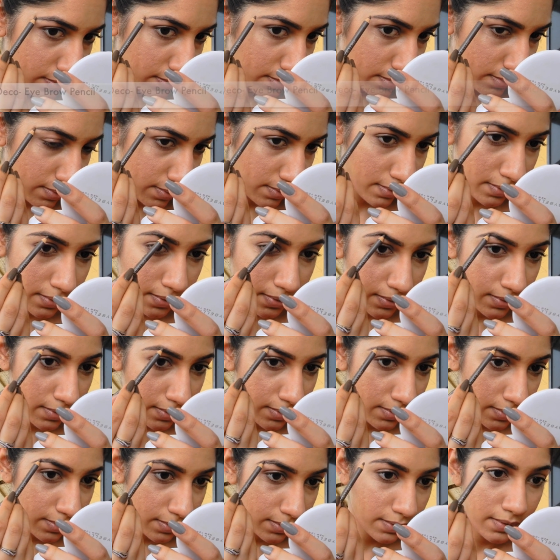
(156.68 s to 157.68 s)
So let me tell
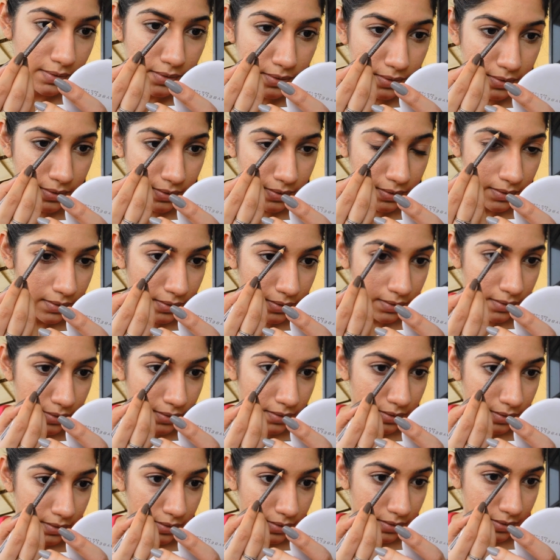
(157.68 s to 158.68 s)
you, I've done no eye
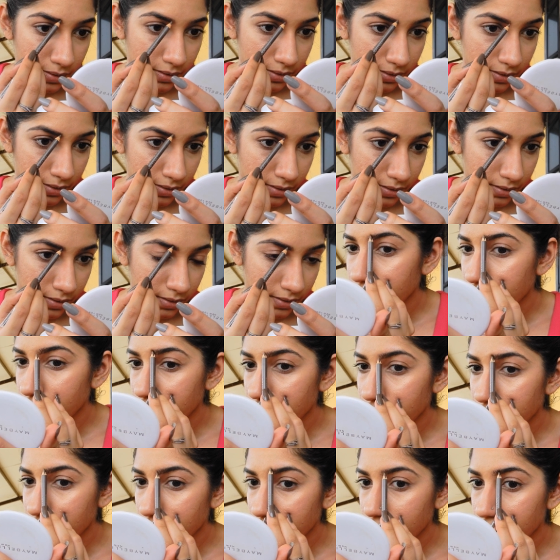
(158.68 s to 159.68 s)
makeup in this look.
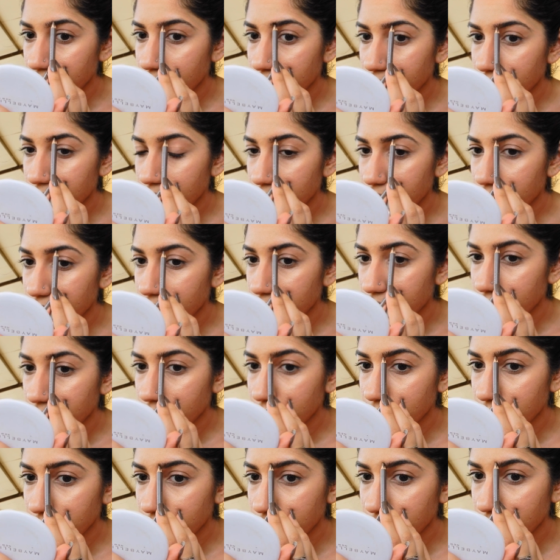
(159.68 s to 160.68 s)
In fact, no
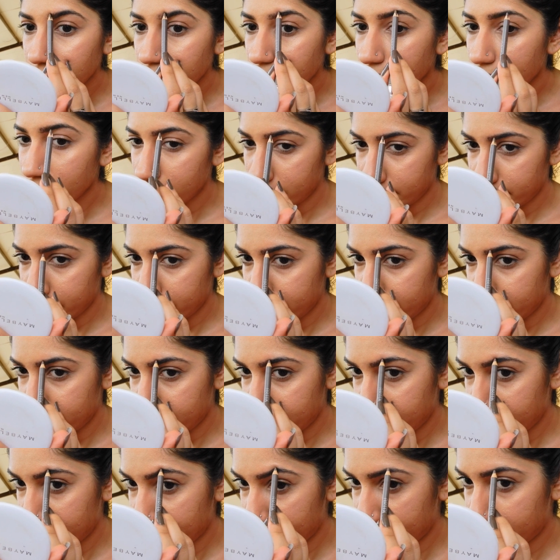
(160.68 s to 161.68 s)
eyeliner
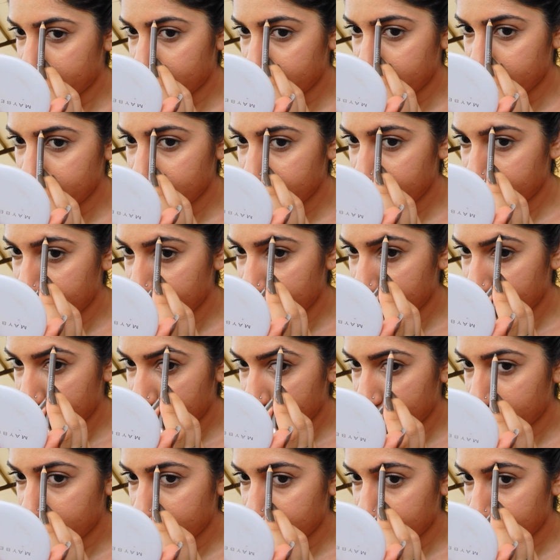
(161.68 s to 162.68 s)
and no
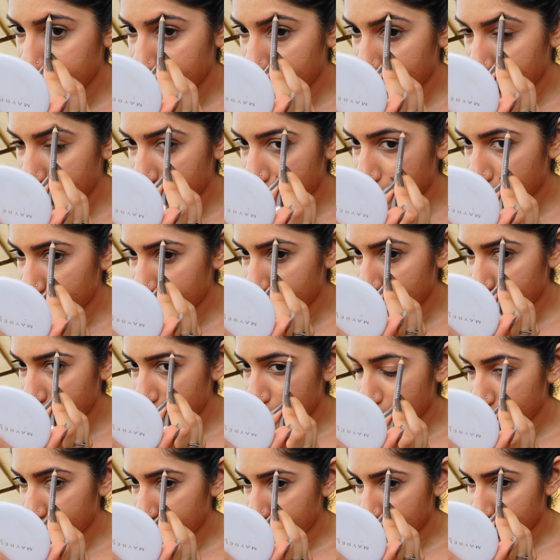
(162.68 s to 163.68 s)
white liner pencil as
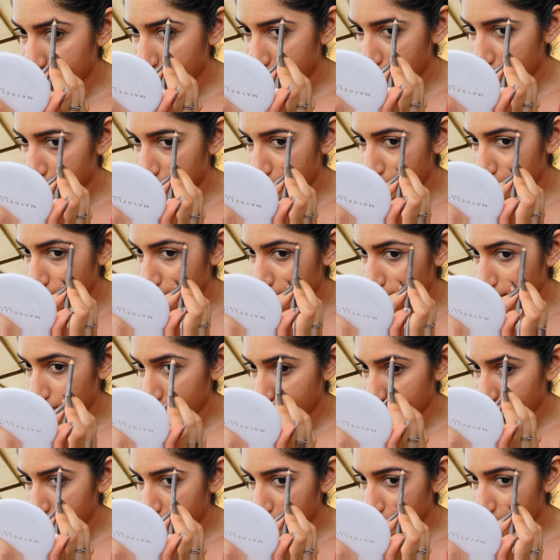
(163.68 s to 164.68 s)
well that I use,
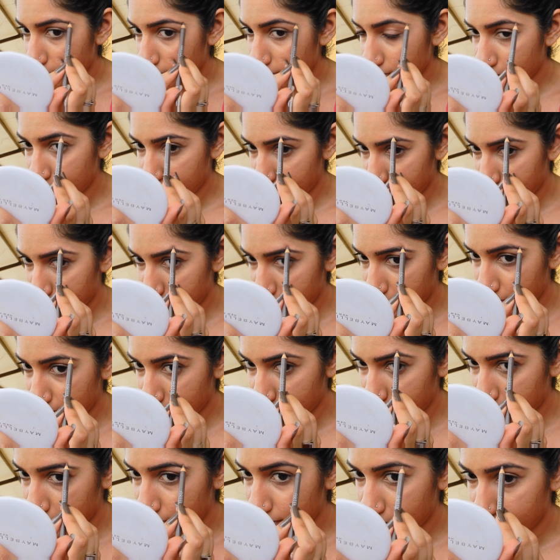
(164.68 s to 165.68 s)
and it just
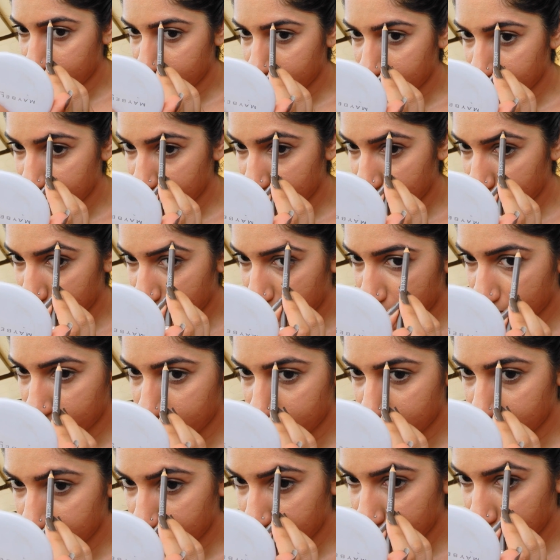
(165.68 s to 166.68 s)
brings all the
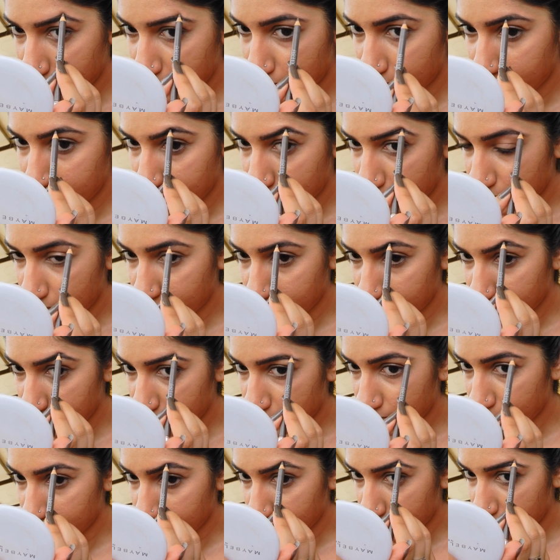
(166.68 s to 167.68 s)
attention to the skin
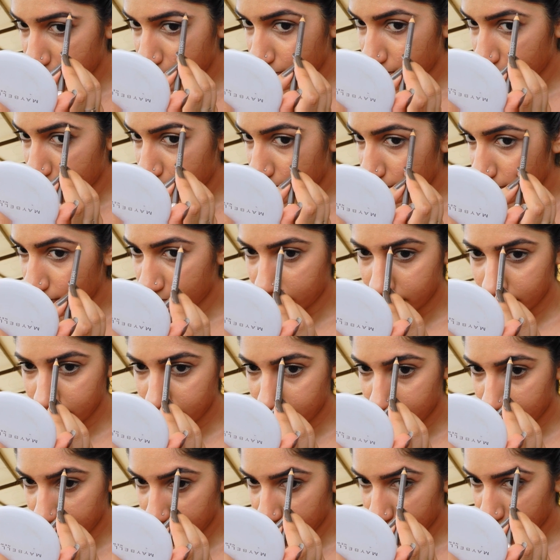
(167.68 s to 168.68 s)
being
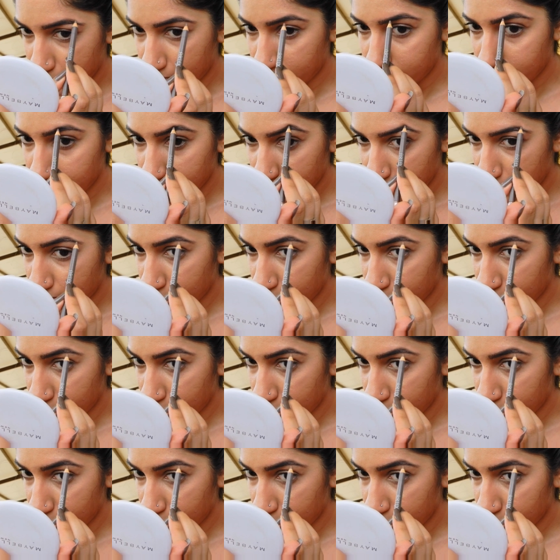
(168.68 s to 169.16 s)
sun-kissed.